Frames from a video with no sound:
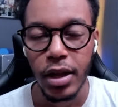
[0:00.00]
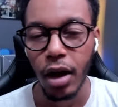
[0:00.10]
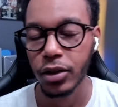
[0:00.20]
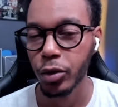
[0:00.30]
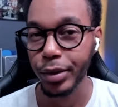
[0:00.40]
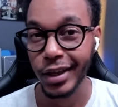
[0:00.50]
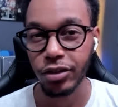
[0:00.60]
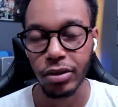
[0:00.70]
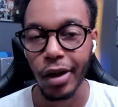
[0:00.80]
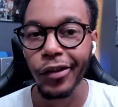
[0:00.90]
Also,
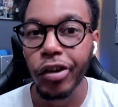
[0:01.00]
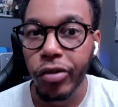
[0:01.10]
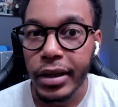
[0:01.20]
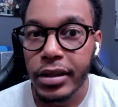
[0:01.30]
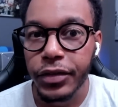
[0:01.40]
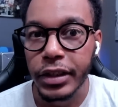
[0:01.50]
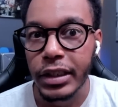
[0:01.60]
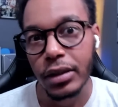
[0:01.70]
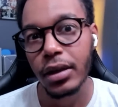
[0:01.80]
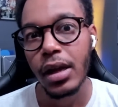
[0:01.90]
potential love interest for Teal'c.